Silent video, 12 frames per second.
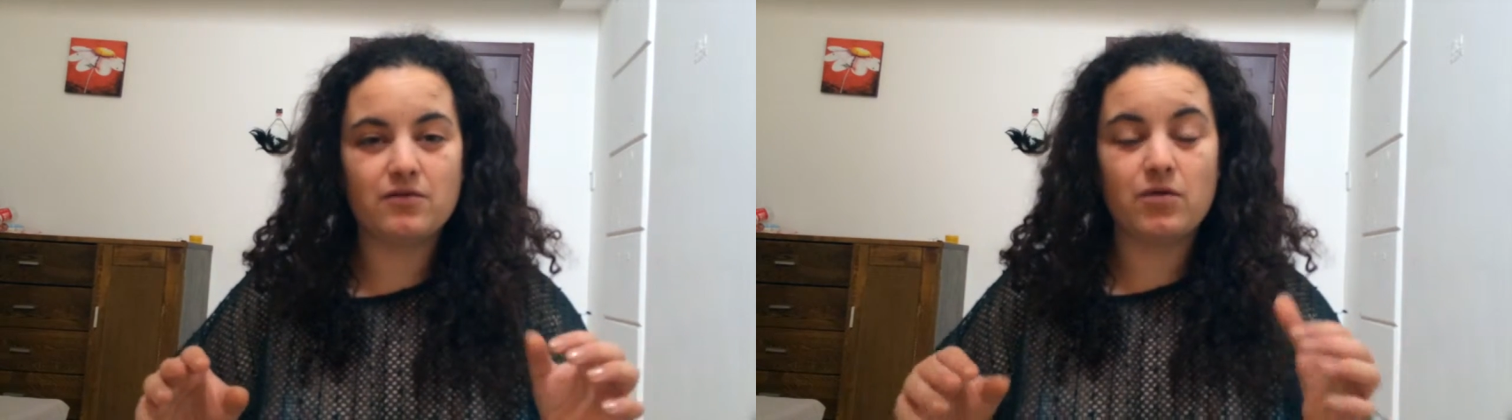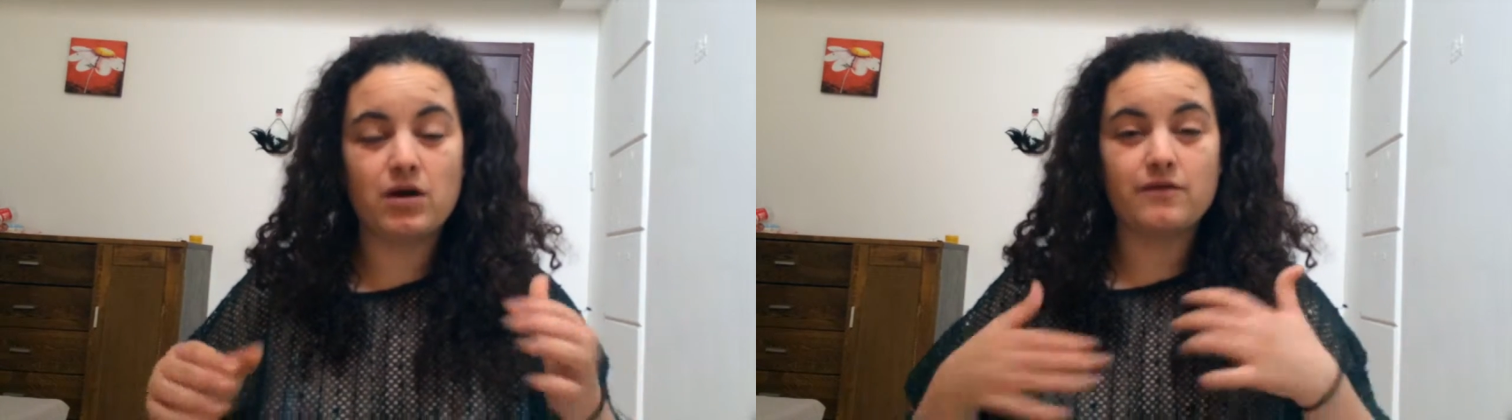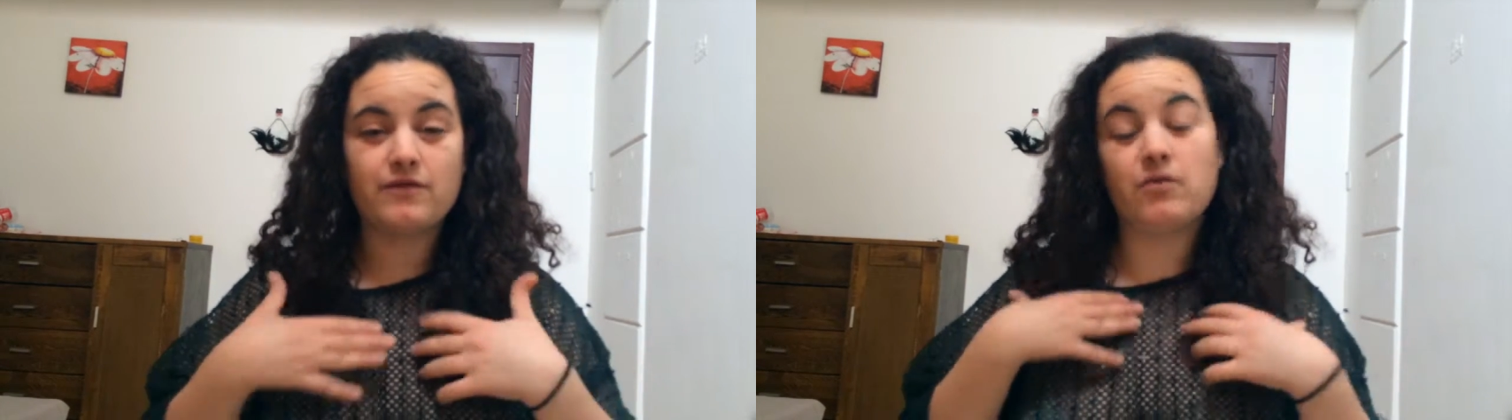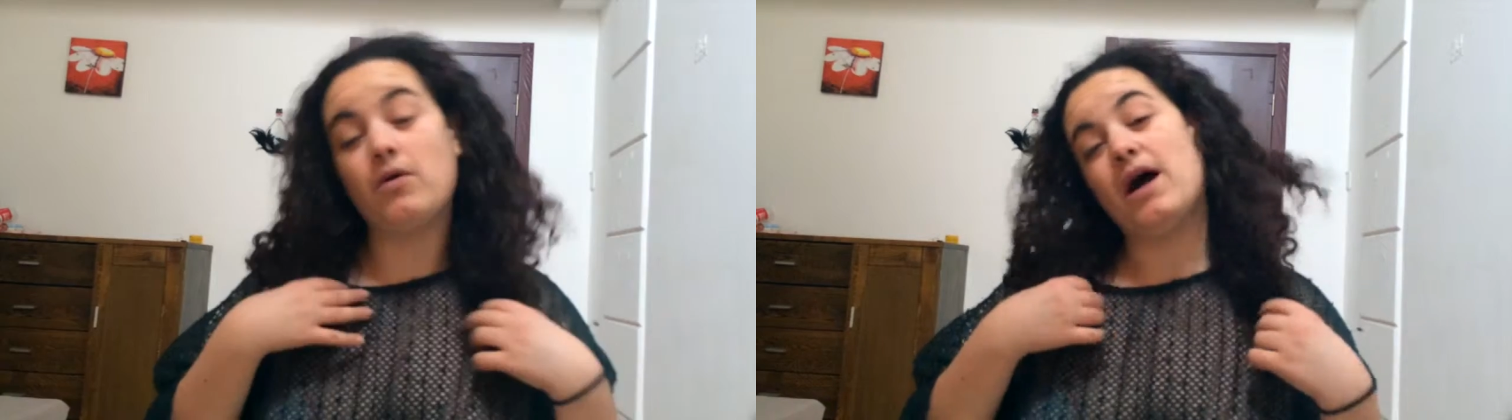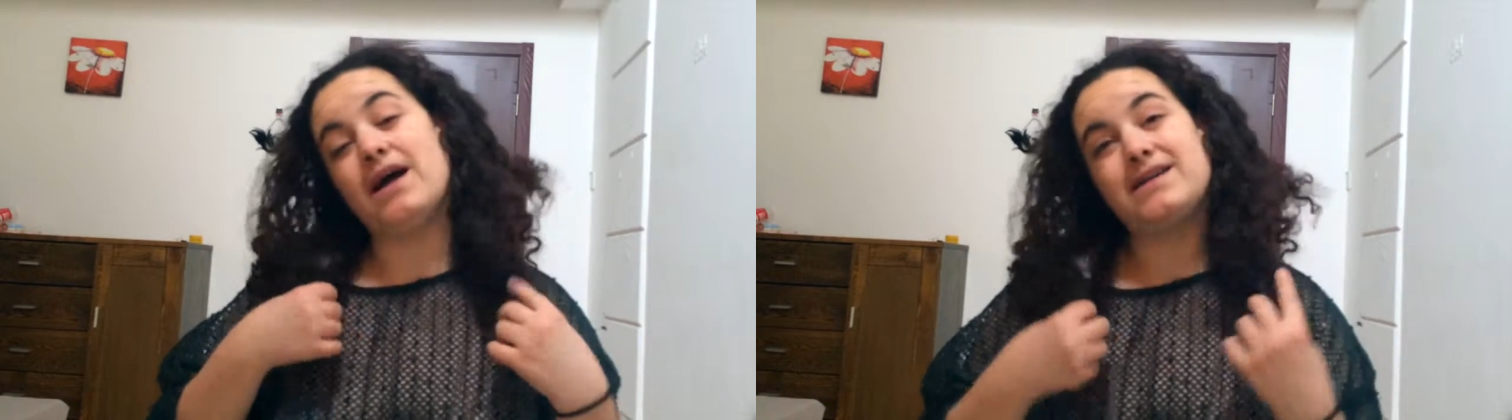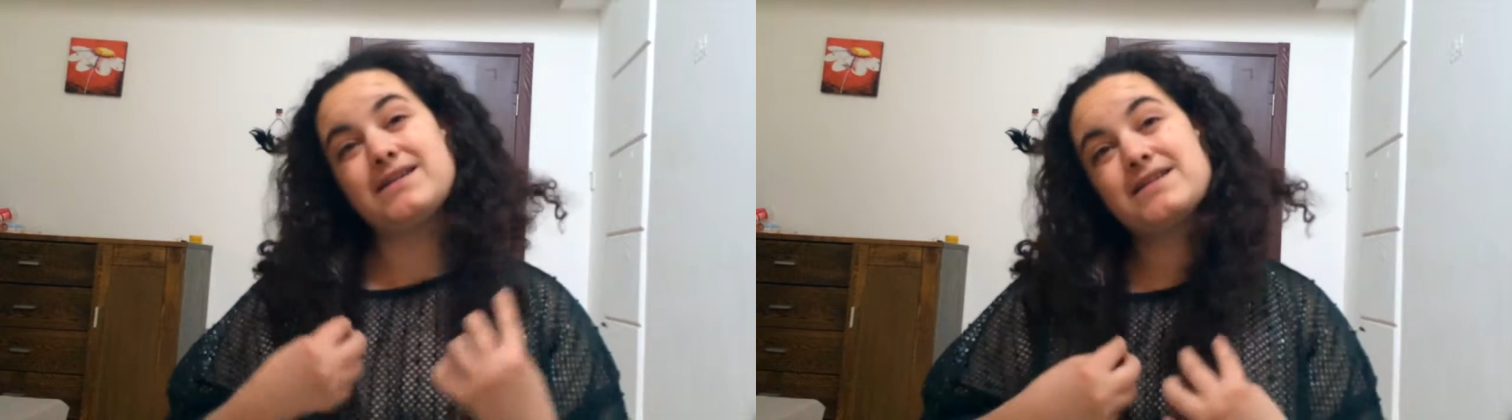one of the
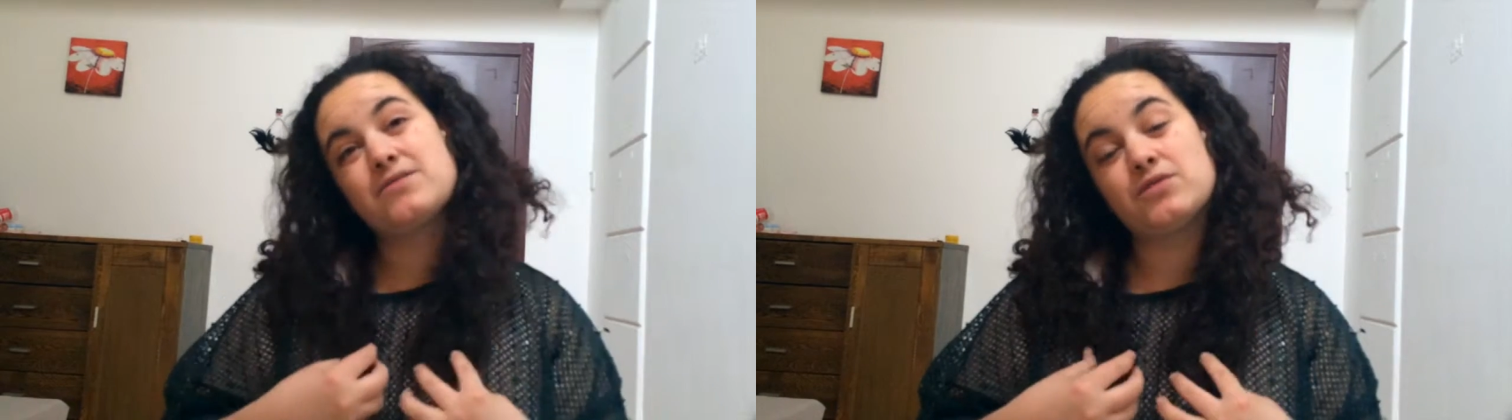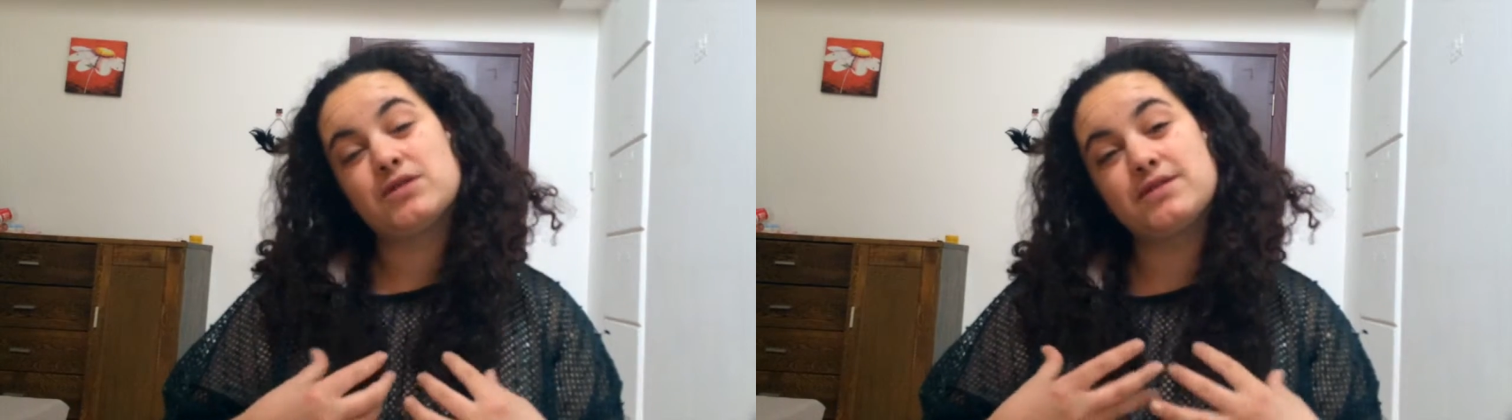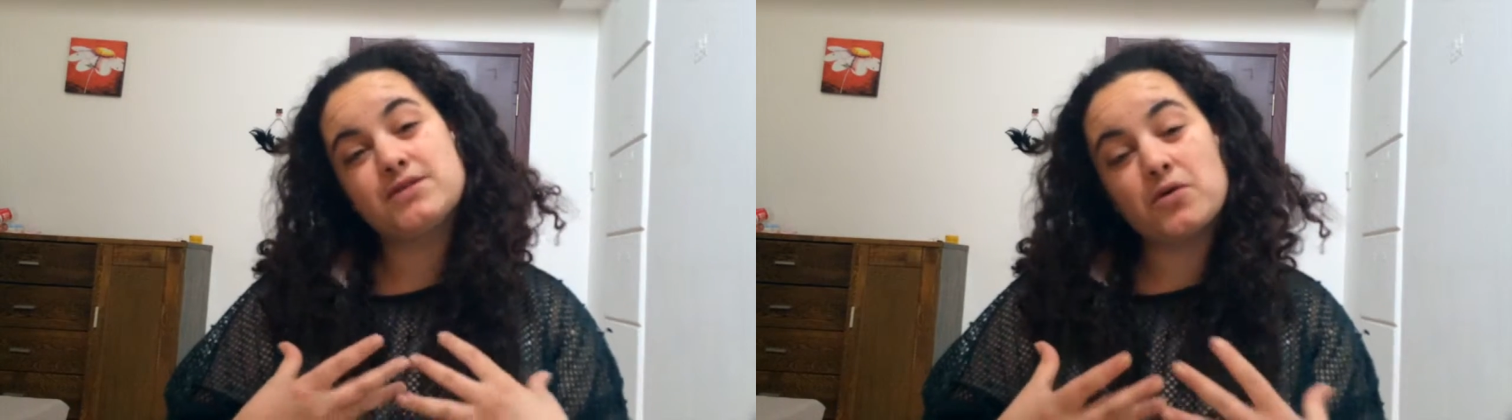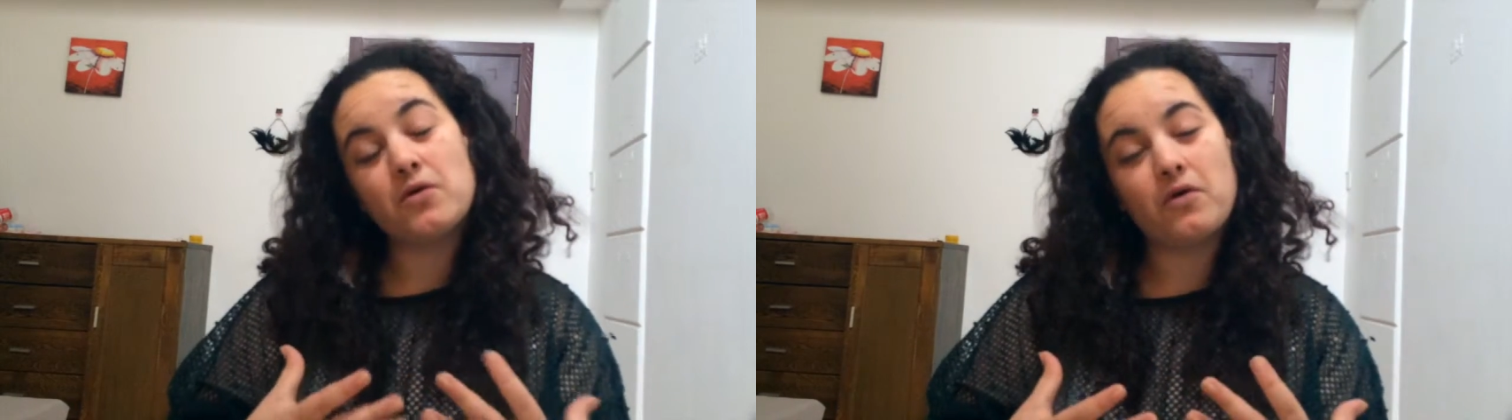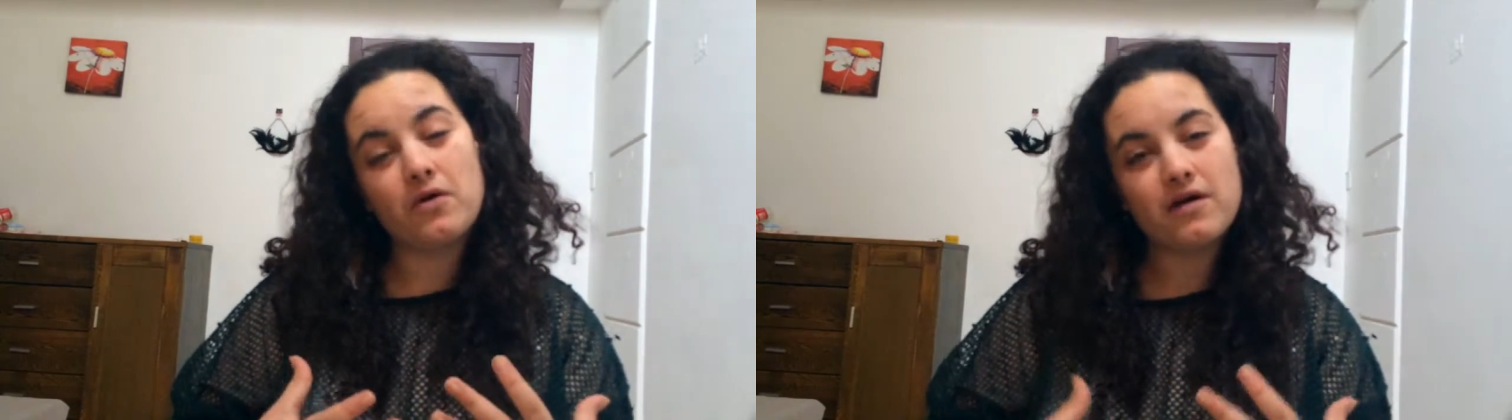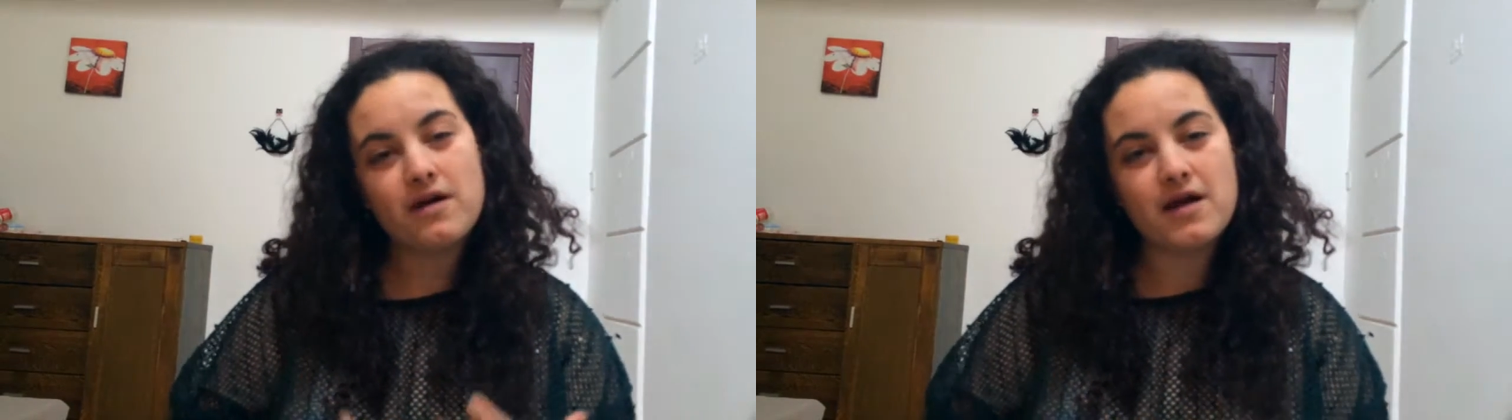words was store,